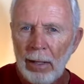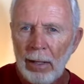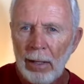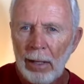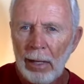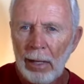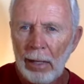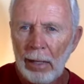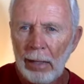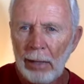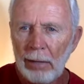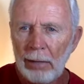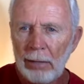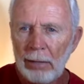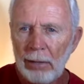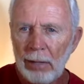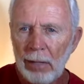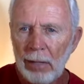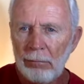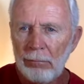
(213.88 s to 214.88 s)

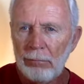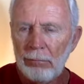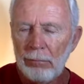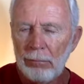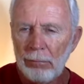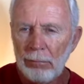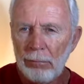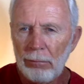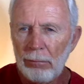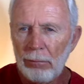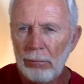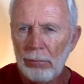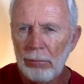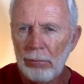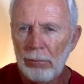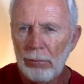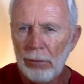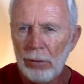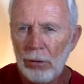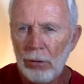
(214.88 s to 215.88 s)
And, um,
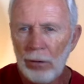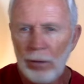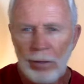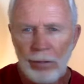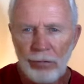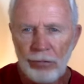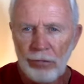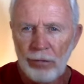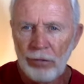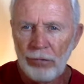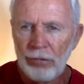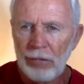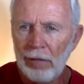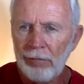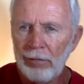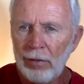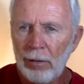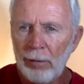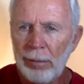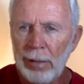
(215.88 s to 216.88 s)
you know, he's just
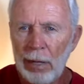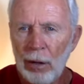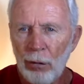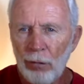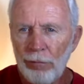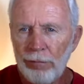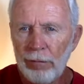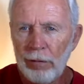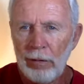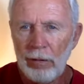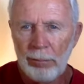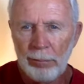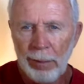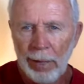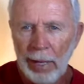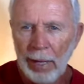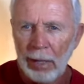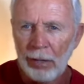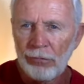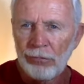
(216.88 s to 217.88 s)
having a powerful
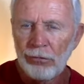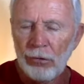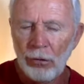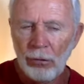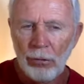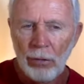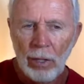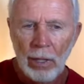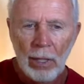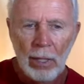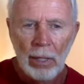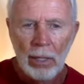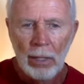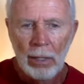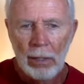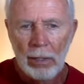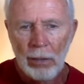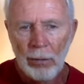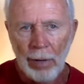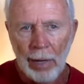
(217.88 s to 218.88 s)
impact. So,
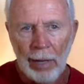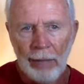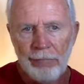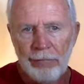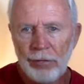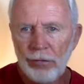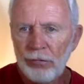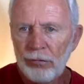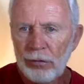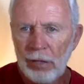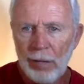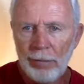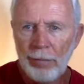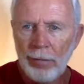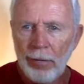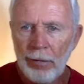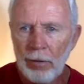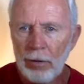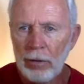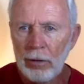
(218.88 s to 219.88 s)
you know, I've just come to
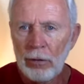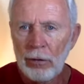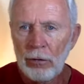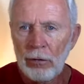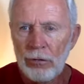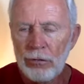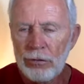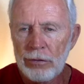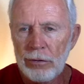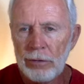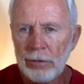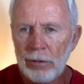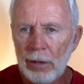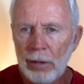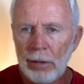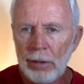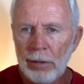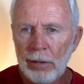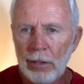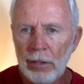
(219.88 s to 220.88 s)
the conclusion
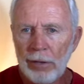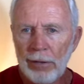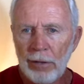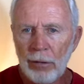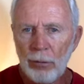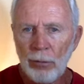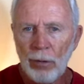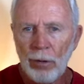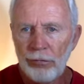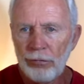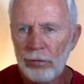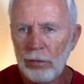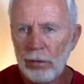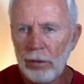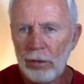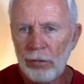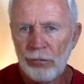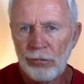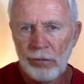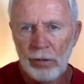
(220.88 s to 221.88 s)
that th- there wasn't
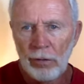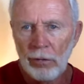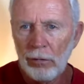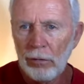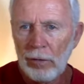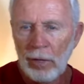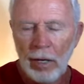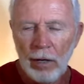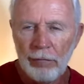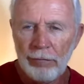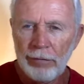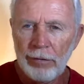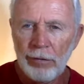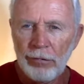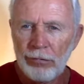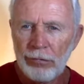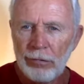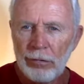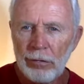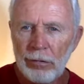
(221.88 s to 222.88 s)
a single
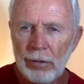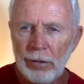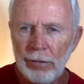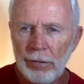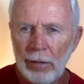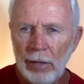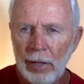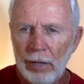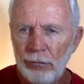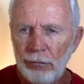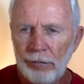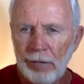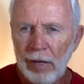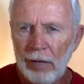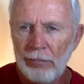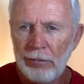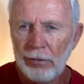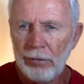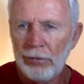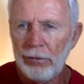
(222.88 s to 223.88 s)
Calvinist in the last
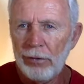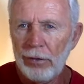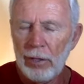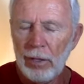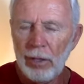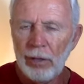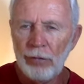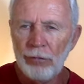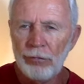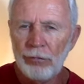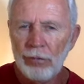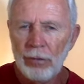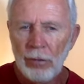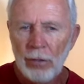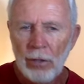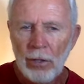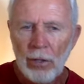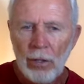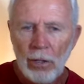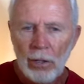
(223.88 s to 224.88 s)
500 years
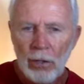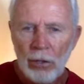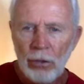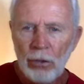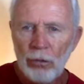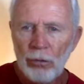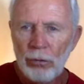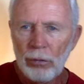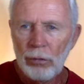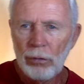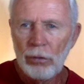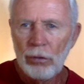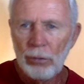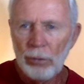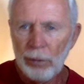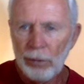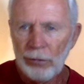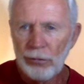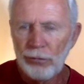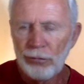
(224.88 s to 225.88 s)
who,
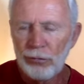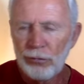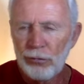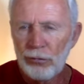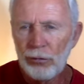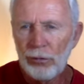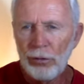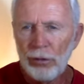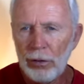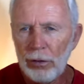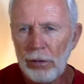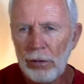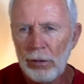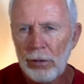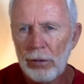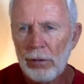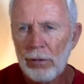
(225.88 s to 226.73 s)
who understood,